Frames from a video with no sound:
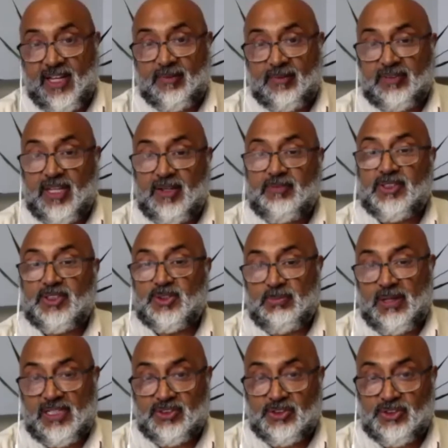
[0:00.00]
Cambridge,
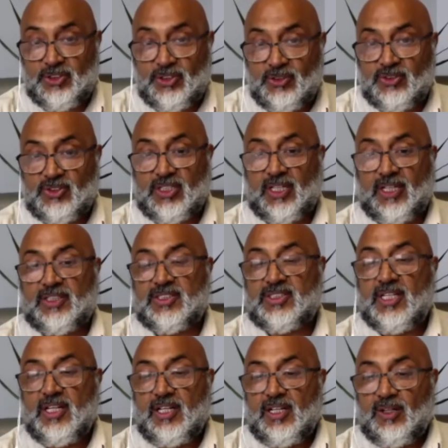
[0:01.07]
Massachusetts,
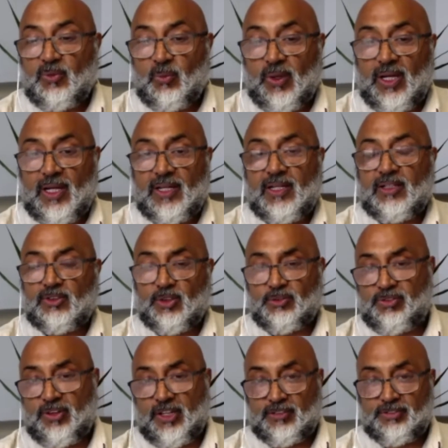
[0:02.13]
when a good
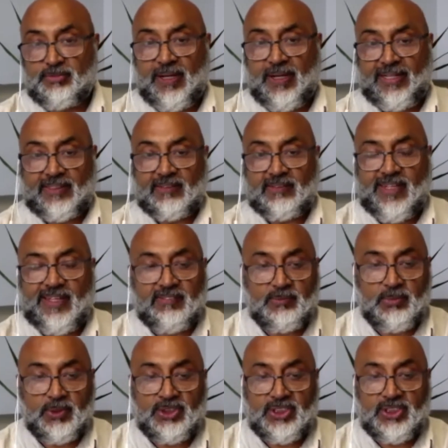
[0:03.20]
friend of mine, David
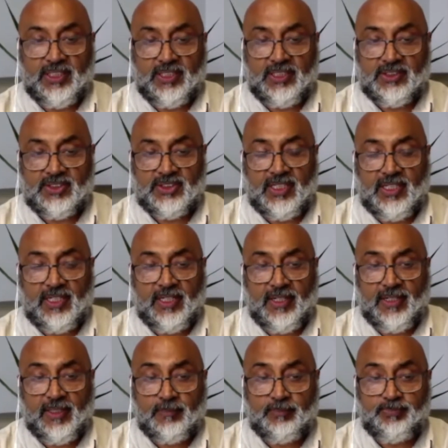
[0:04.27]
Brashears,
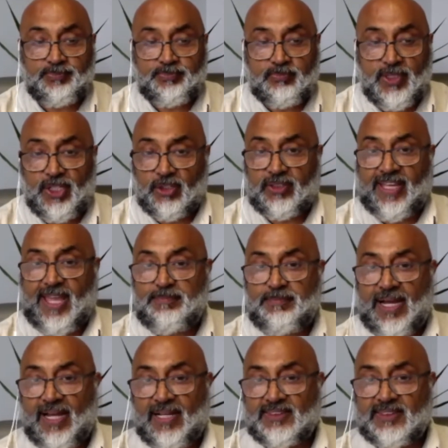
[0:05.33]
came
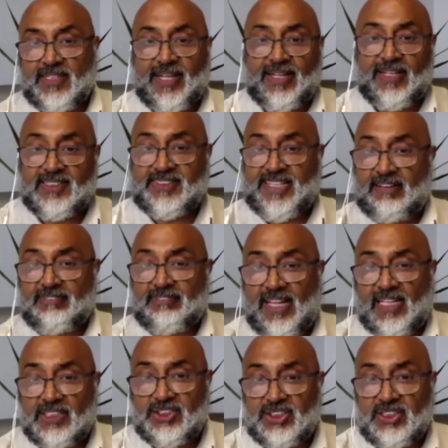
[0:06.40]
by and said, hey, let's have
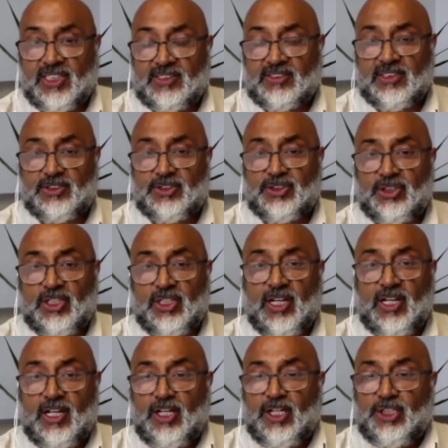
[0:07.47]
lunch. I said, sure.
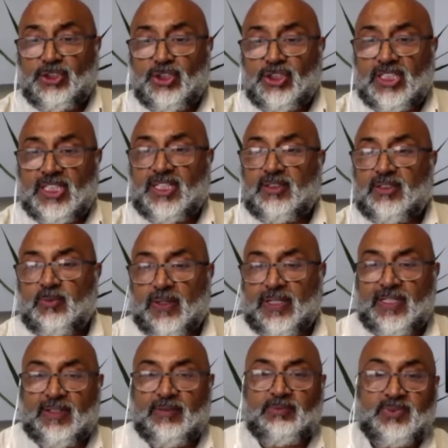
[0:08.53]
Usually when
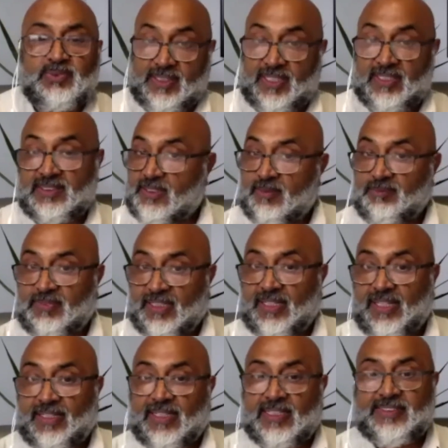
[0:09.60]
he says something
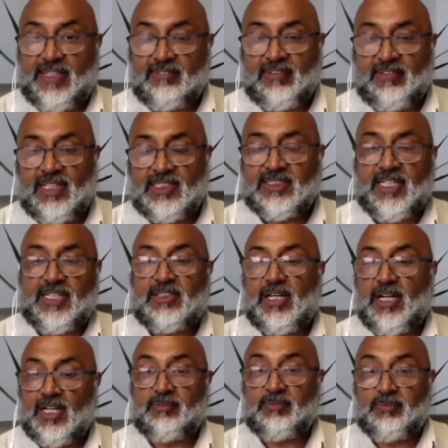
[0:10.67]
like, let's have lunch, I
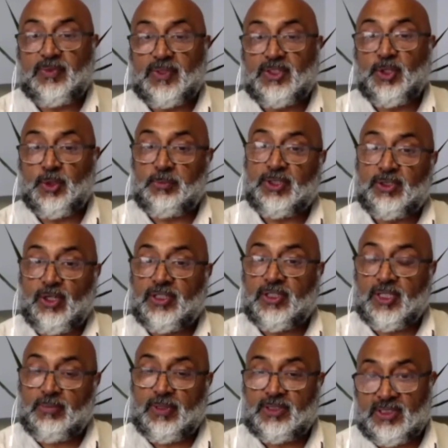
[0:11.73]
thought we we're going to be talking
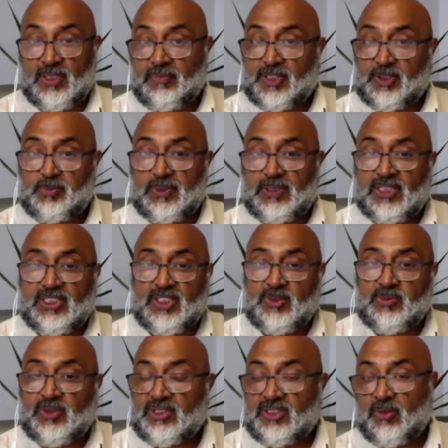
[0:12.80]
about some expeditions
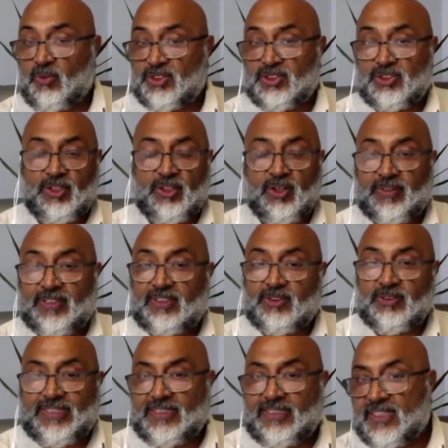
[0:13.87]
because he wants to go into
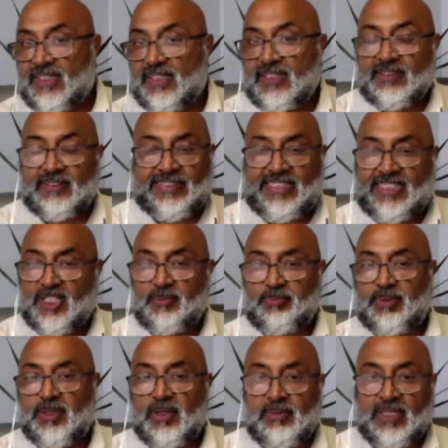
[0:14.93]
India, needed
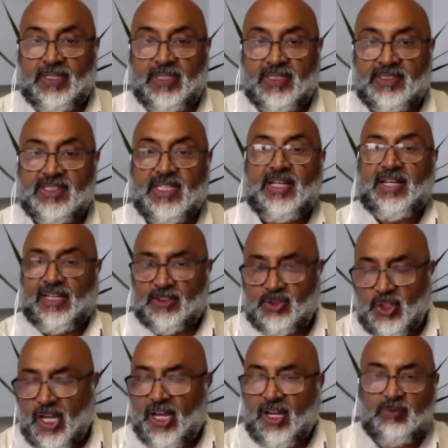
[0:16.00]
permits. And
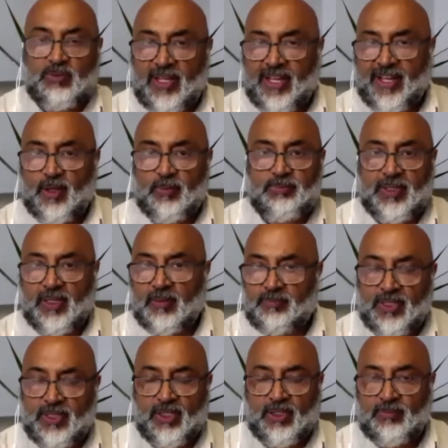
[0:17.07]
so I would help him,
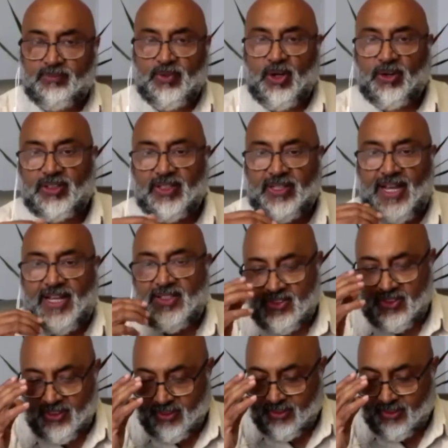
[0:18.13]
organize it.